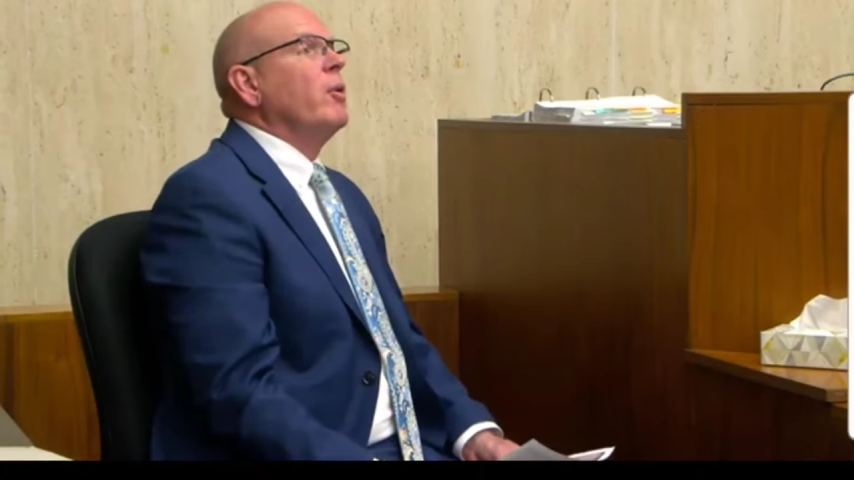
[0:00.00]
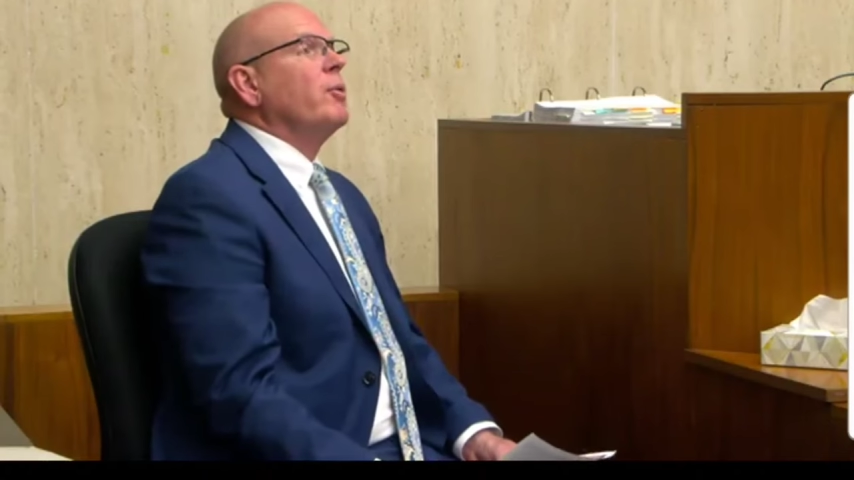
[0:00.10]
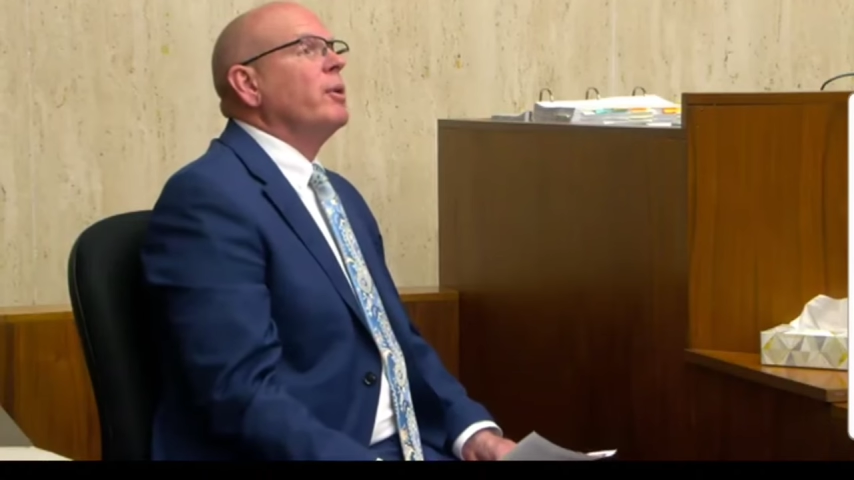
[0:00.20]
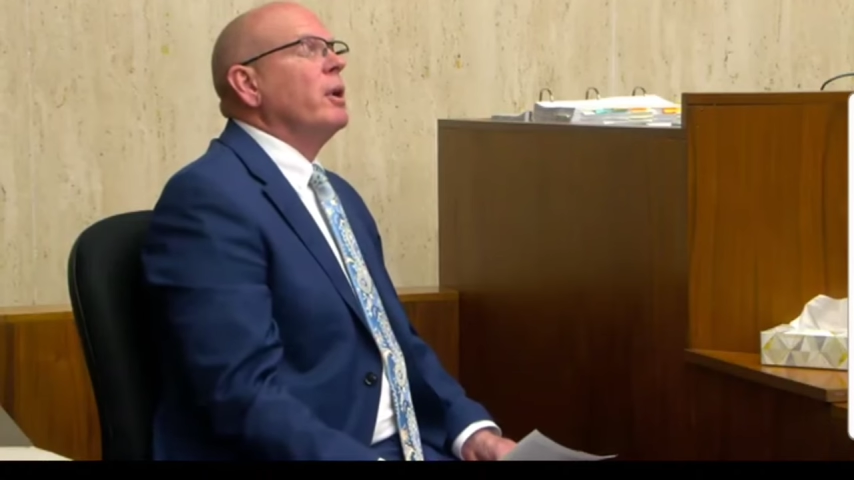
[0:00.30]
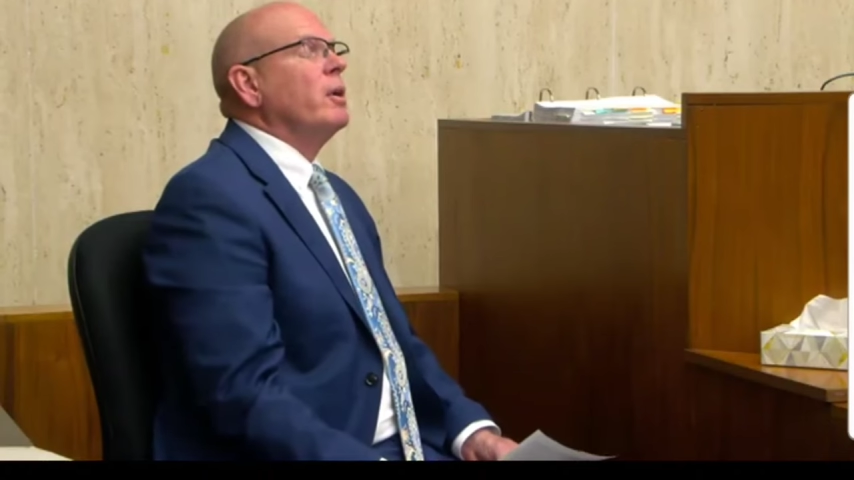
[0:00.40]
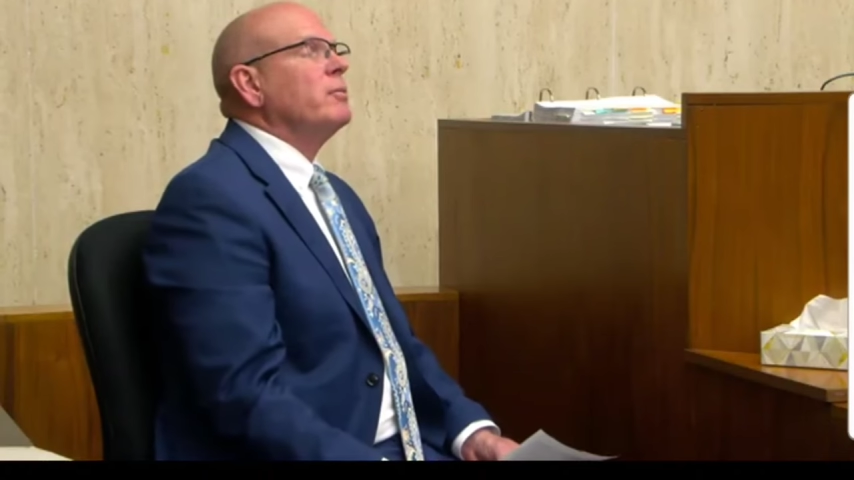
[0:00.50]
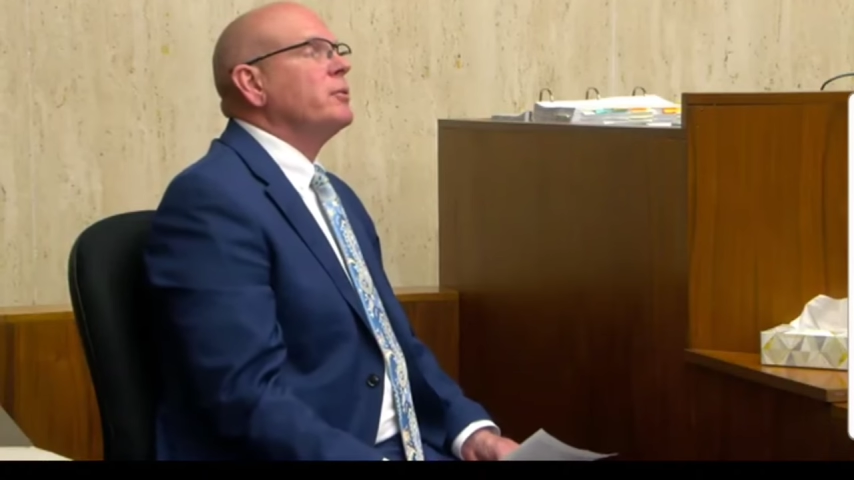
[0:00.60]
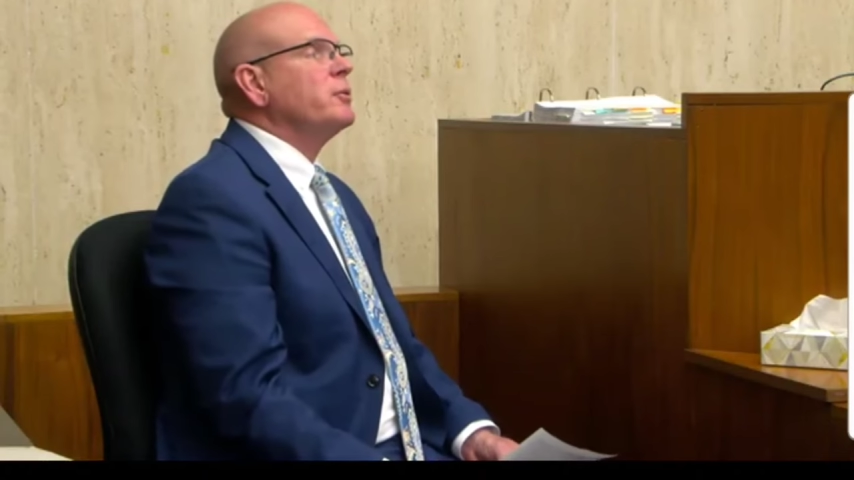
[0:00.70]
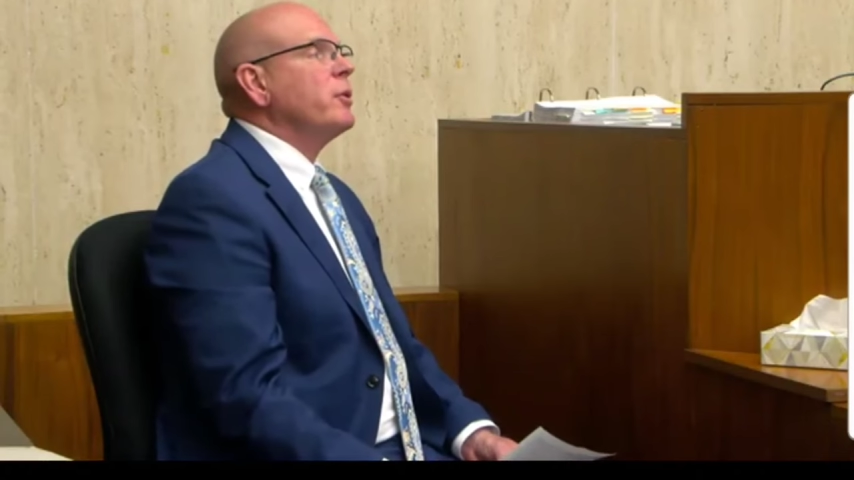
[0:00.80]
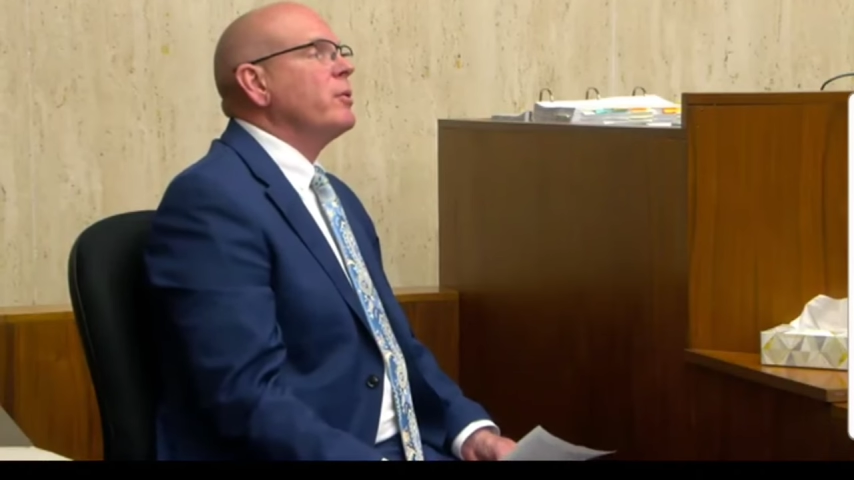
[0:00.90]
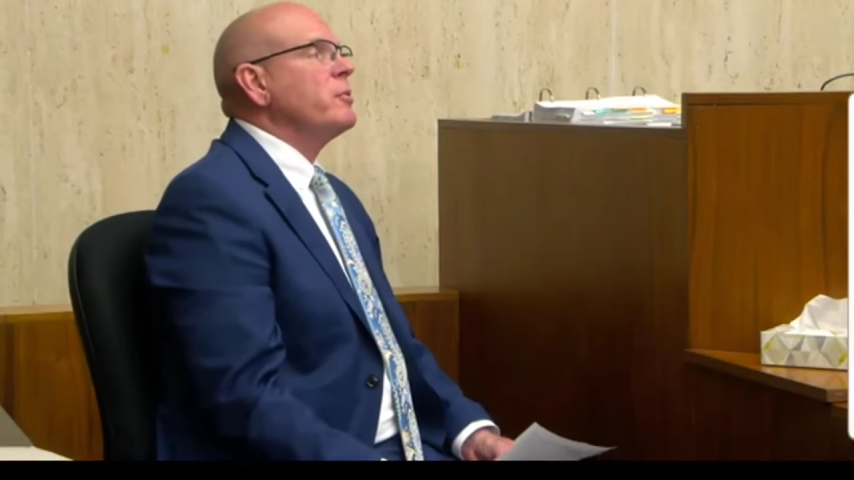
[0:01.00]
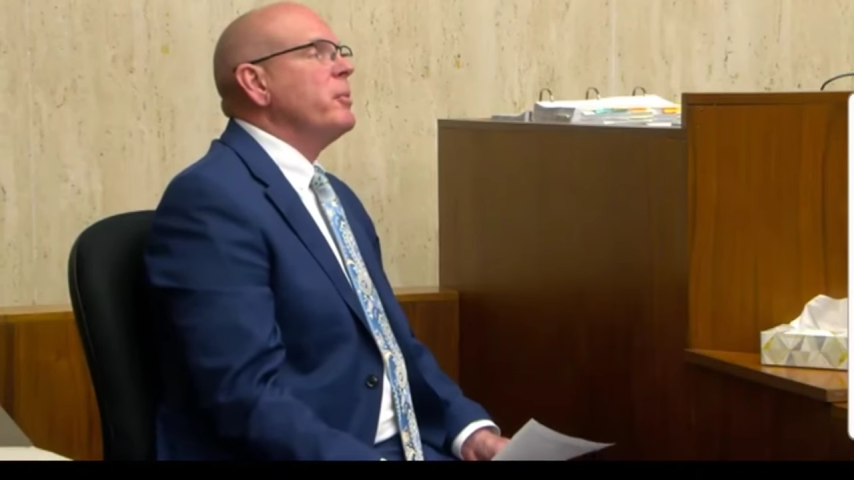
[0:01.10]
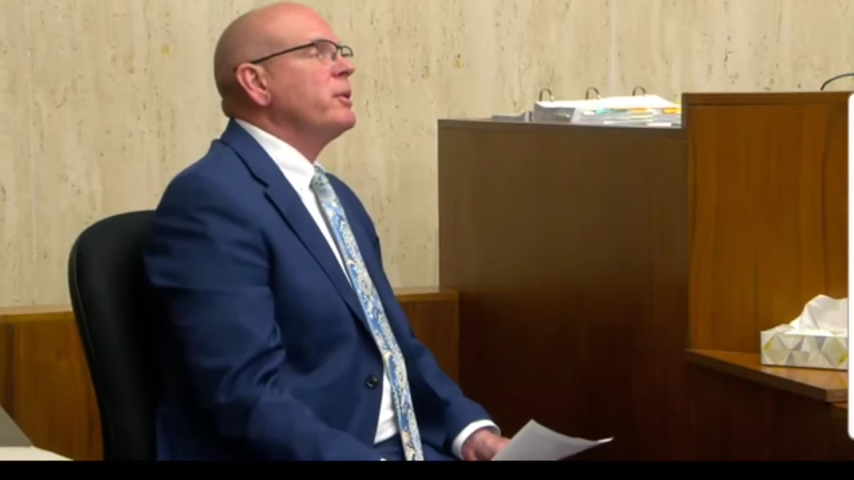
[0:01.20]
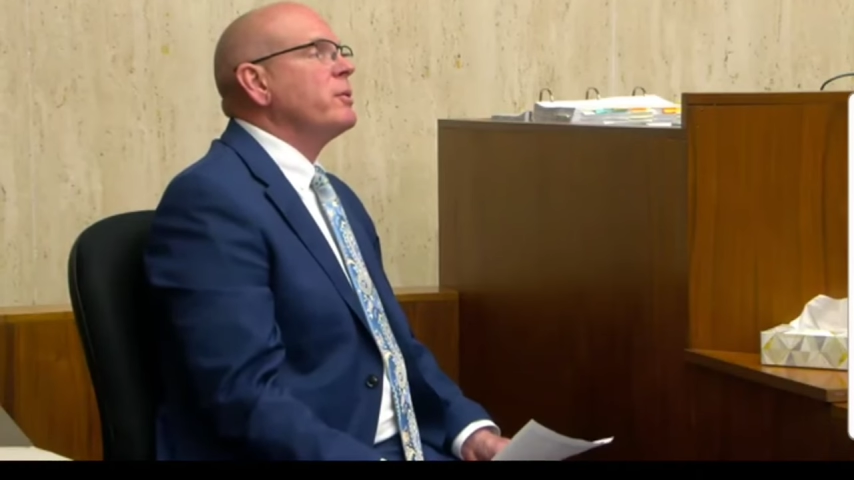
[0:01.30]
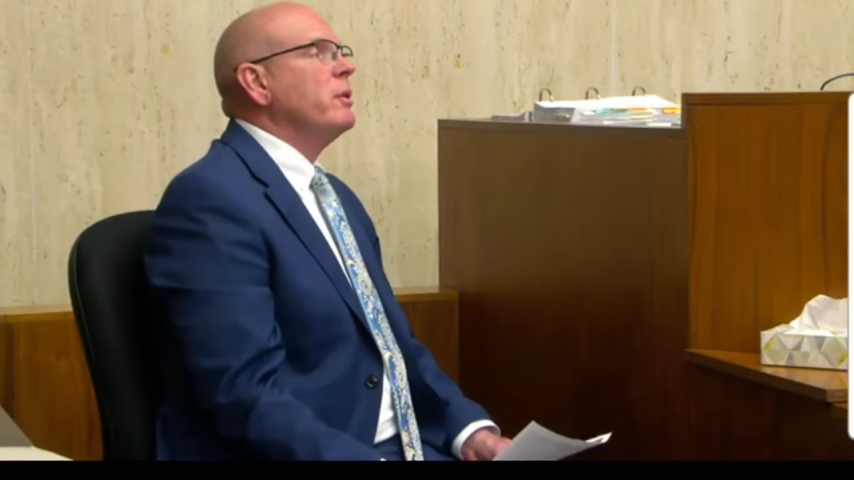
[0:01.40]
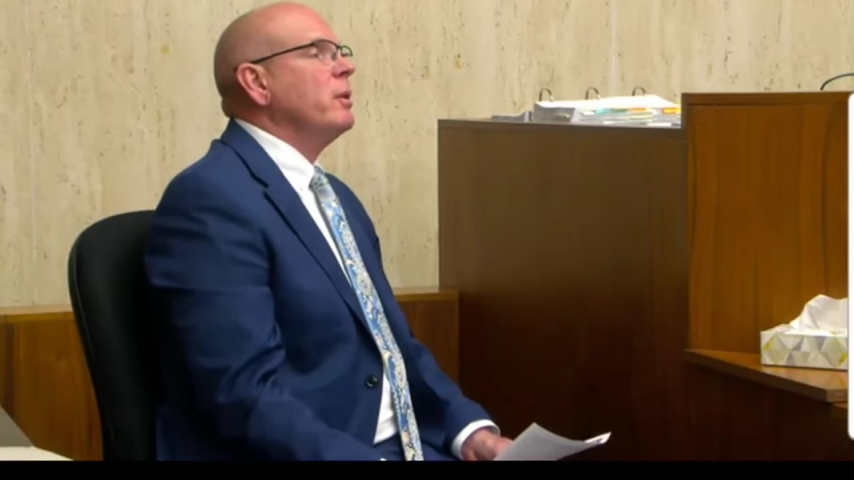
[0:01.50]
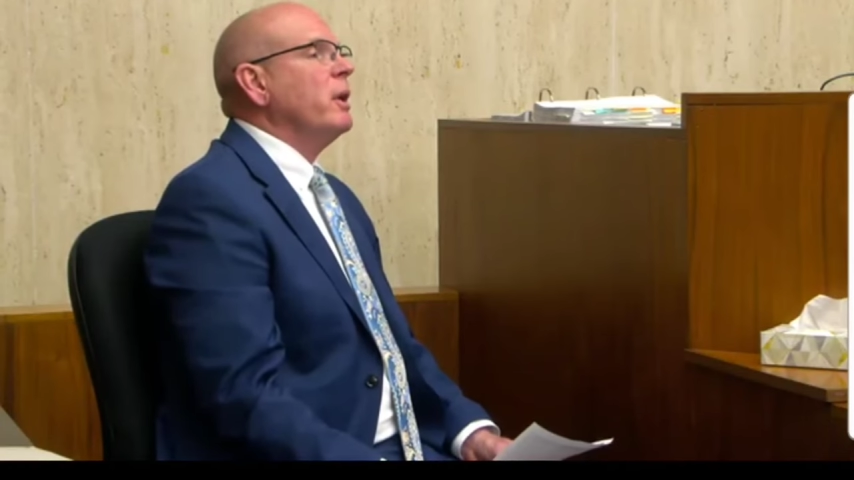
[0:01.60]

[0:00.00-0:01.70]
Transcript: both First Sergeant Mitchell.